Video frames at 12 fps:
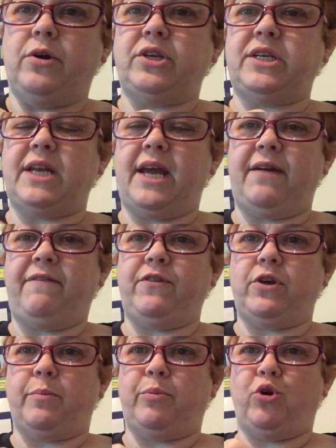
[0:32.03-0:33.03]
Today for
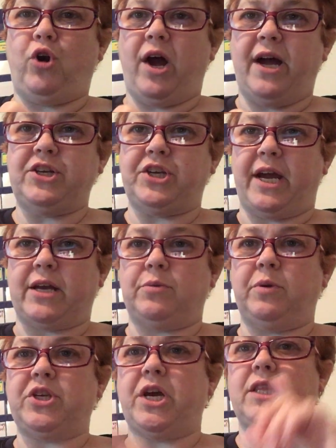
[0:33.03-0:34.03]
your project,
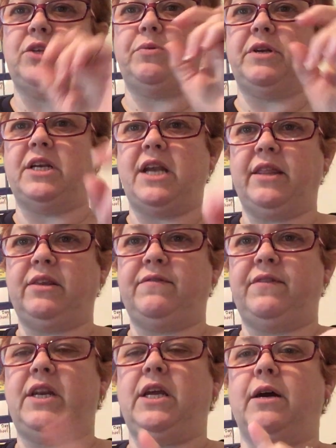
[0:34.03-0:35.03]
which I'll do in another
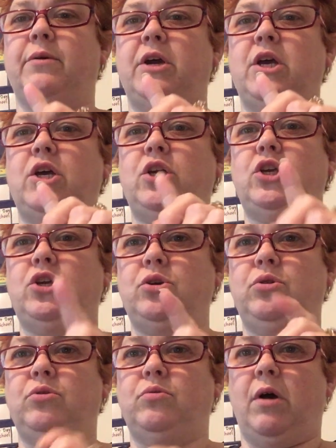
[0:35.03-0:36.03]
video,
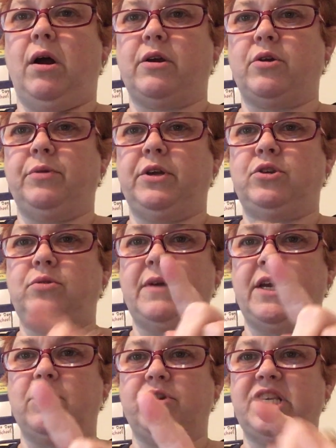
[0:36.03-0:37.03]
you are going to
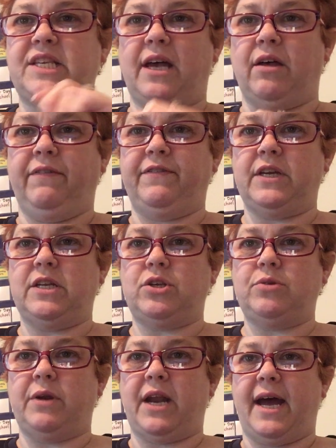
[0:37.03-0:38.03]
make yourself
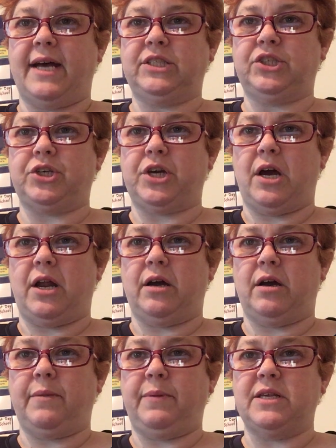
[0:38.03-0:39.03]
into an astronaut
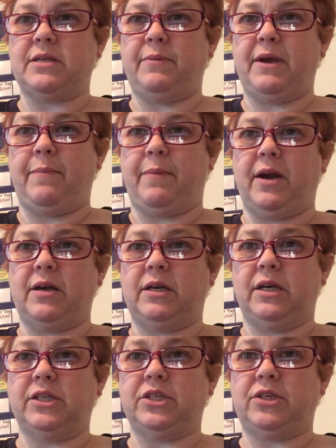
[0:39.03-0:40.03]
on a piece of paper.
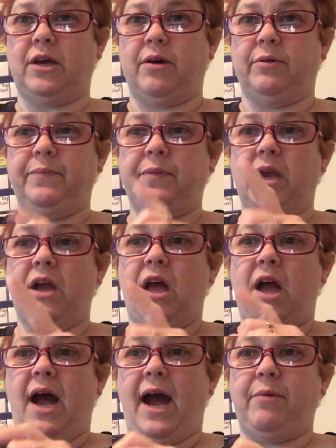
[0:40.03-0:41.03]
So,
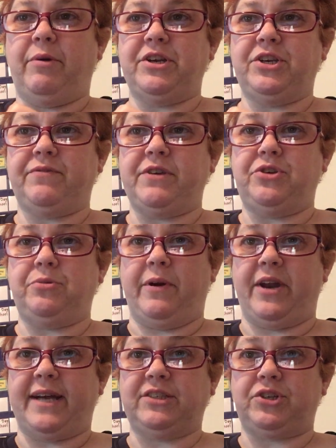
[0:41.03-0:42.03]
I wanted to read you about
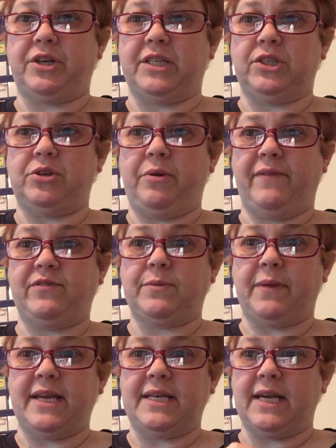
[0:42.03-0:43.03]
astronauts so you have some
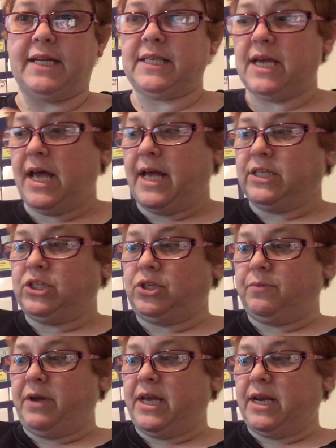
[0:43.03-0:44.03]
ideas.
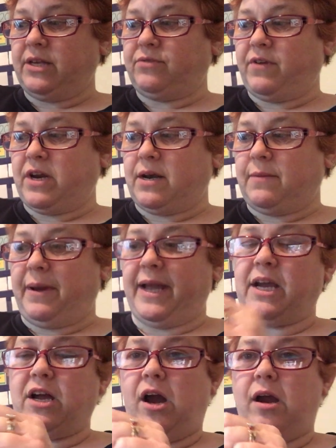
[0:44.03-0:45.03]
So, it is written by
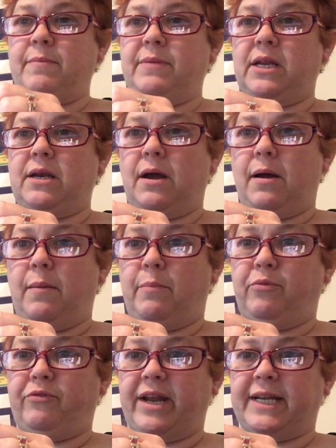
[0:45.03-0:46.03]
Carmen
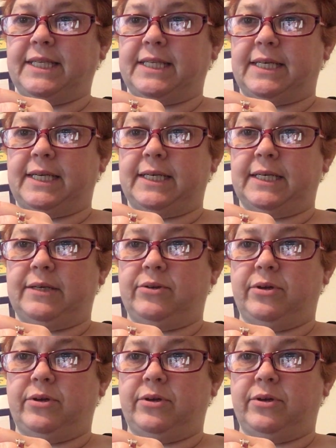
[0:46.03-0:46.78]
Bredesen.